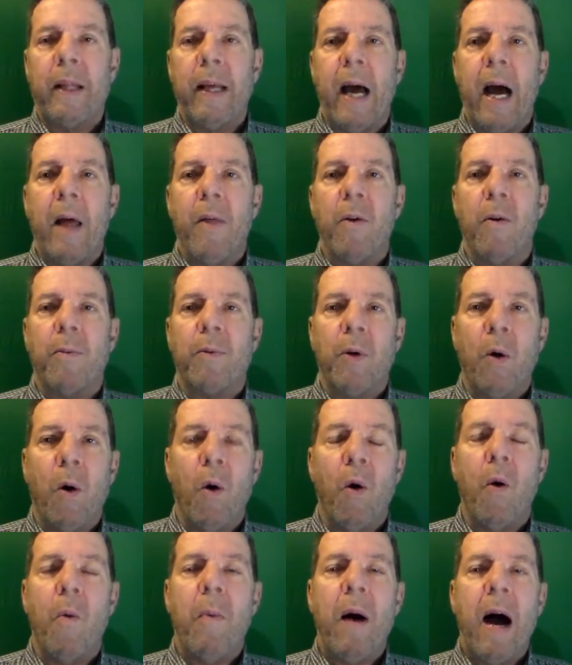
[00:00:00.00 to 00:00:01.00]
gather up
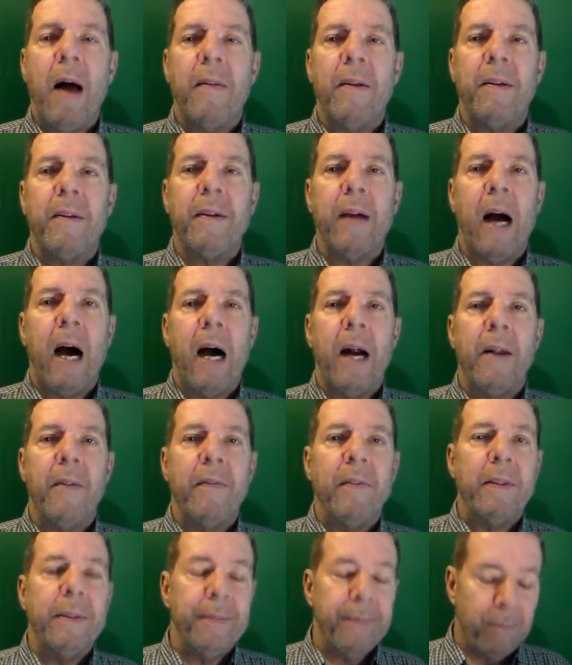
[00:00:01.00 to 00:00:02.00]
coal by the side
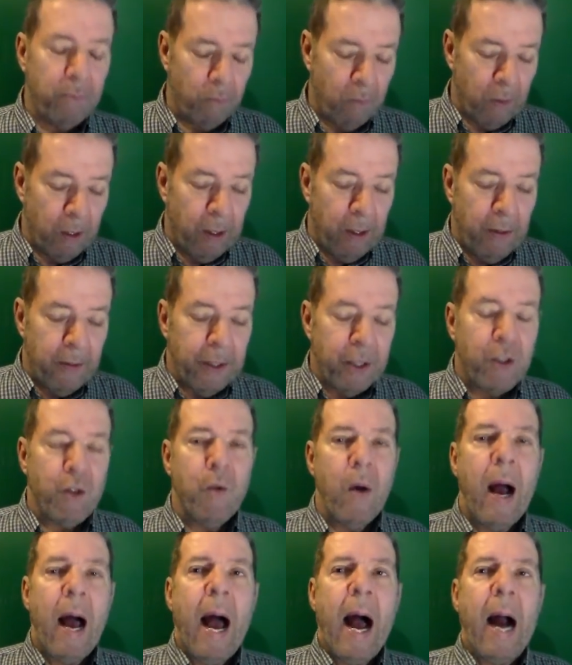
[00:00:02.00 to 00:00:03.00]
of the
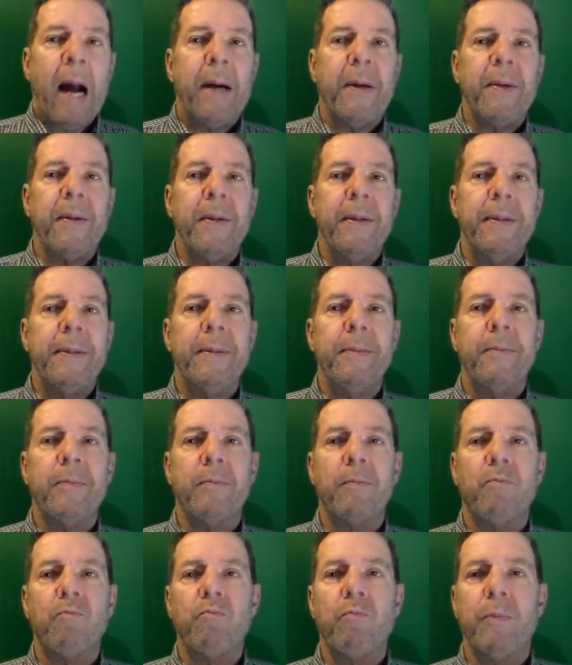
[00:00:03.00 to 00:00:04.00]
tracks.
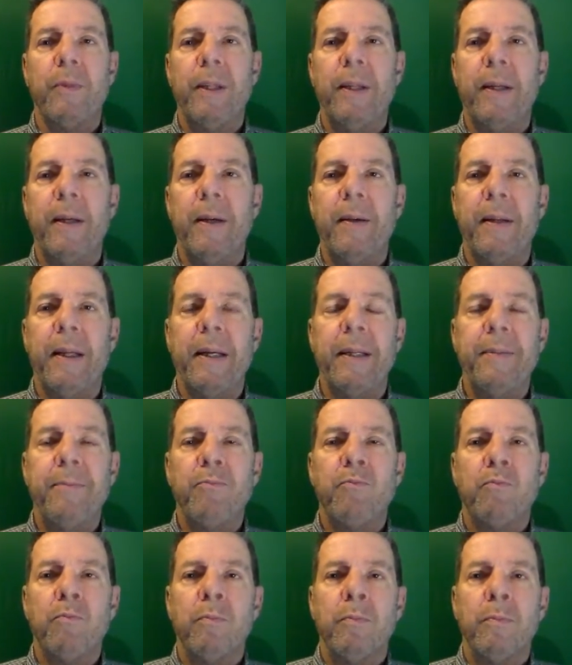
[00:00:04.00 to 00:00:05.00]
You know, they